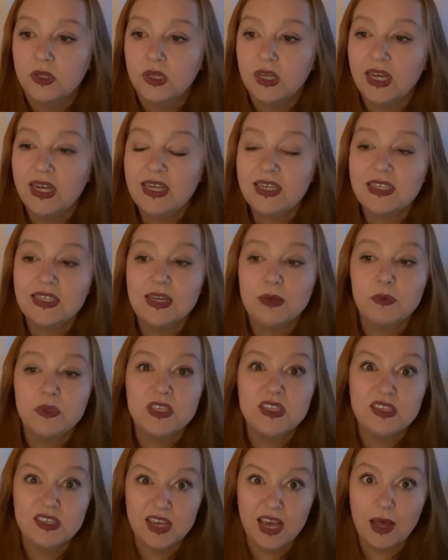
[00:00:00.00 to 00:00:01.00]
And
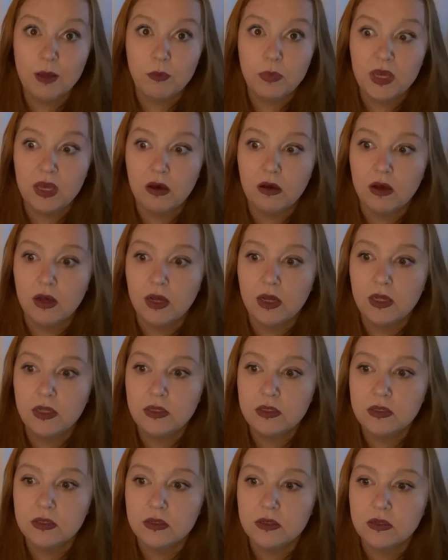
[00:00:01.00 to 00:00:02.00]
acceptance can be
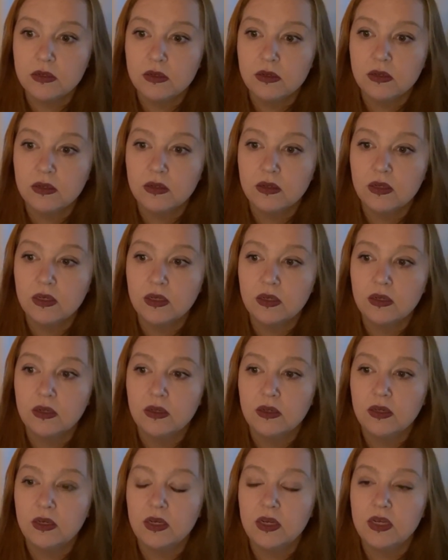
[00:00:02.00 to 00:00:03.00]
hard.
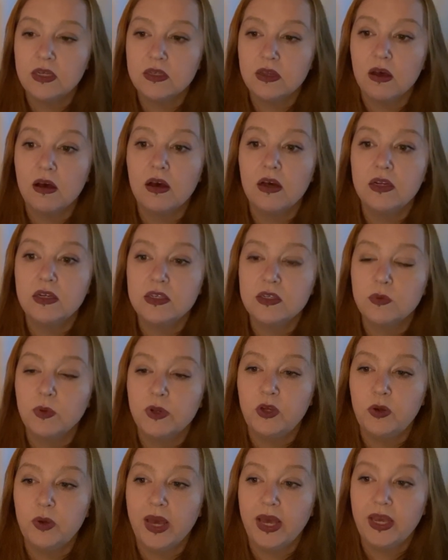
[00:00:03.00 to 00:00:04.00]
It's hardest
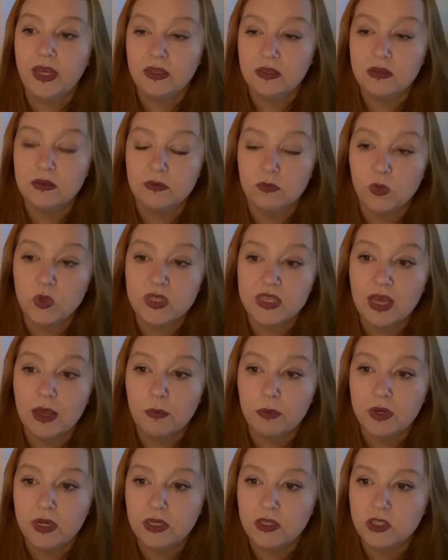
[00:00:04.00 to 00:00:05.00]
hate what's
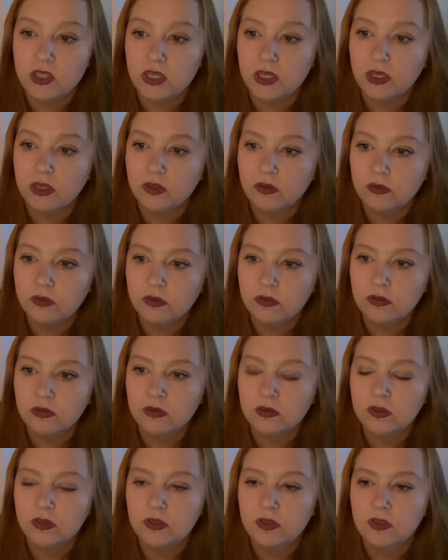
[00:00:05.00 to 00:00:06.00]
happening to you,
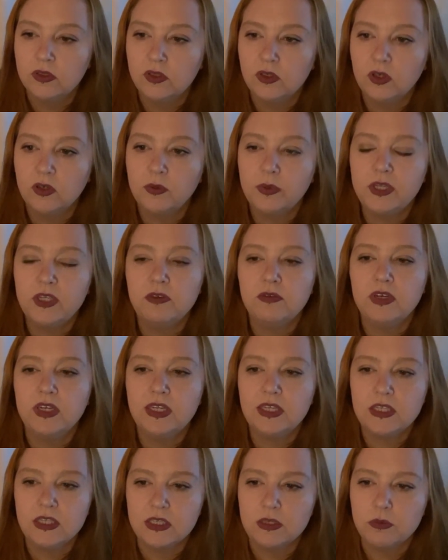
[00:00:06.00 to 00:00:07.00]
or when you
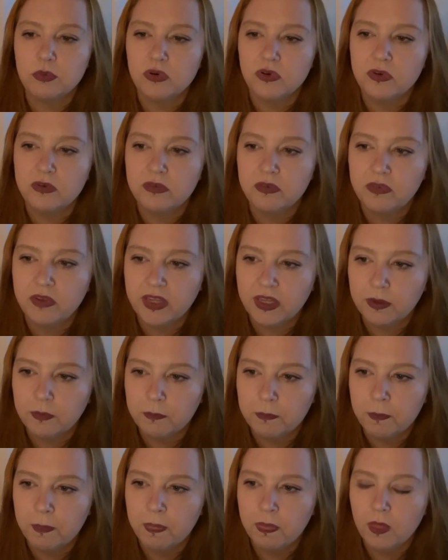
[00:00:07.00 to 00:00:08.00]
really disapprove of it,
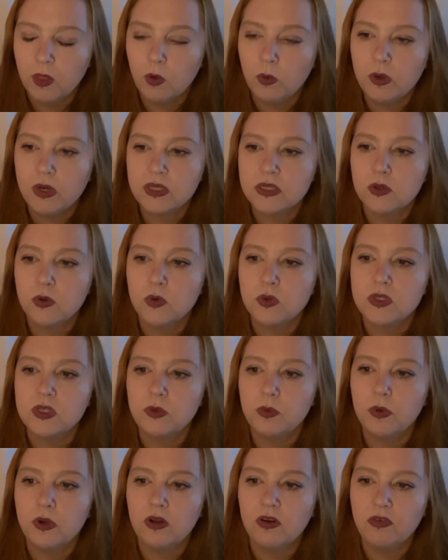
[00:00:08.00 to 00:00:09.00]
or when it's
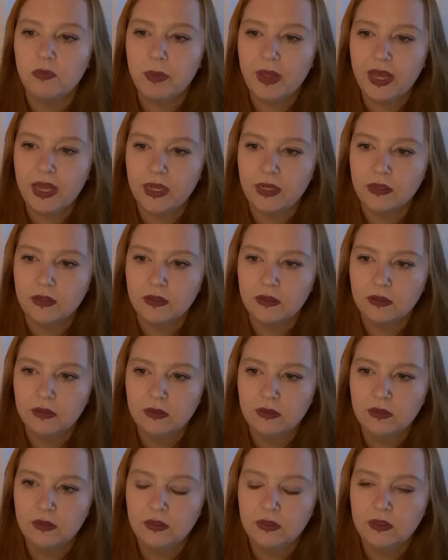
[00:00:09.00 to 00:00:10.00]
causing you a lot of pain.
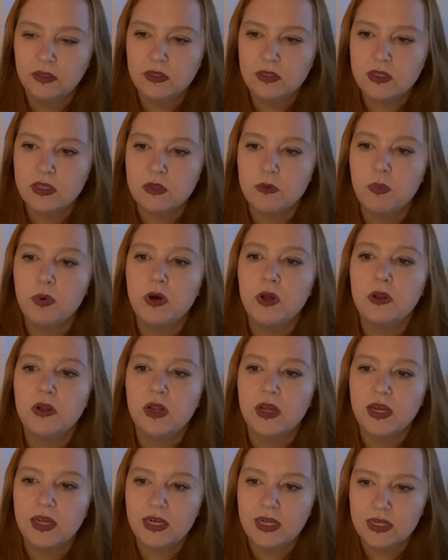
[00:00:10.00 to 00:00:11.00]
So the bottom
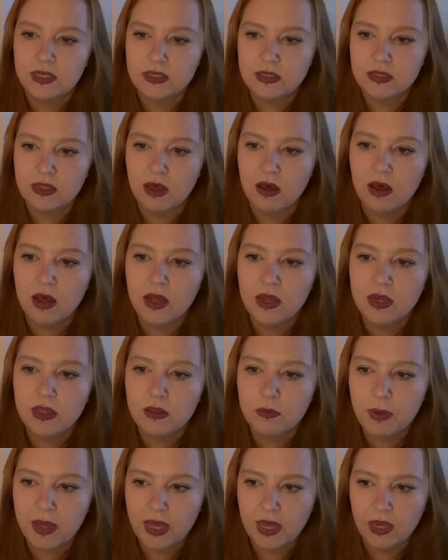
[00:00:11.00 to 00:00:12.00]
line is, the higher
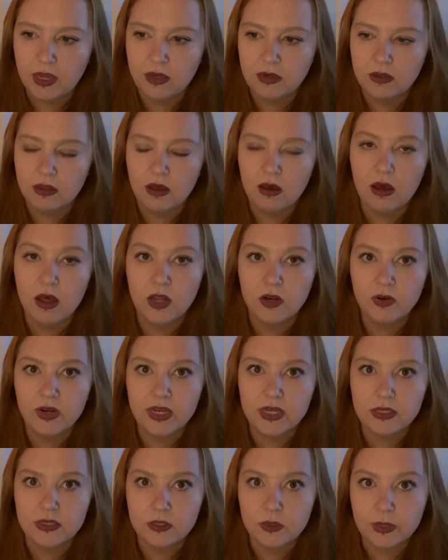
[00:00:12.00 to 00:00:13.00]
the pain, the harder
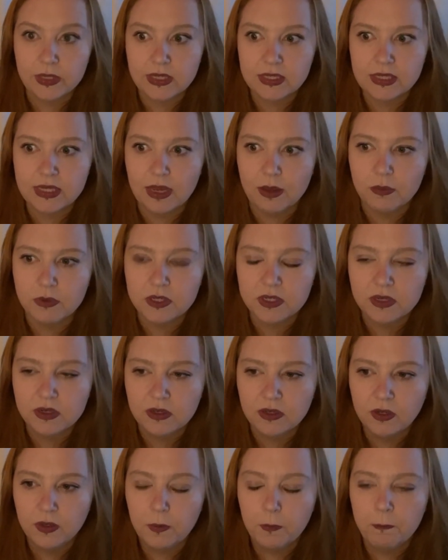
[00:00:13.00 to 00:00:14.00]
it is to accept,
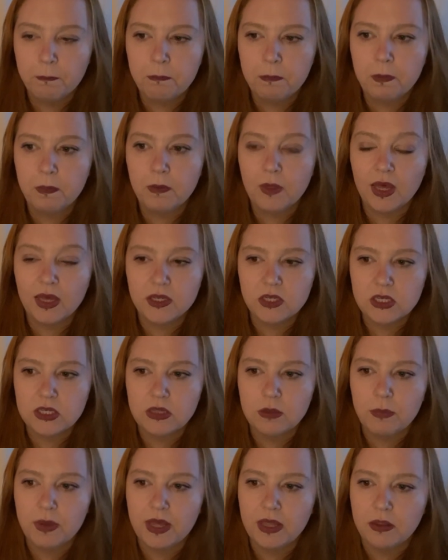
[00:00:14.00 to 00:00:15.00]
but actually
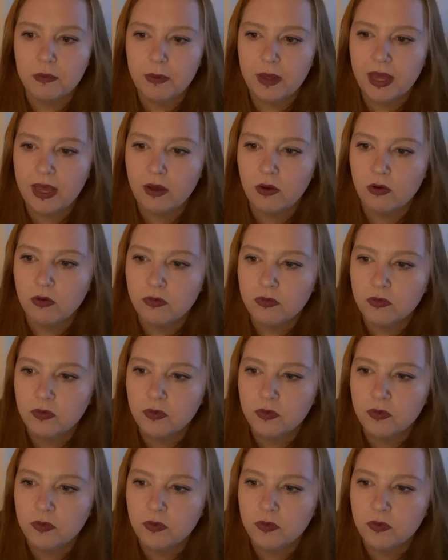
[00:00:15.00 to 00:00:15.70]
the better the payoff.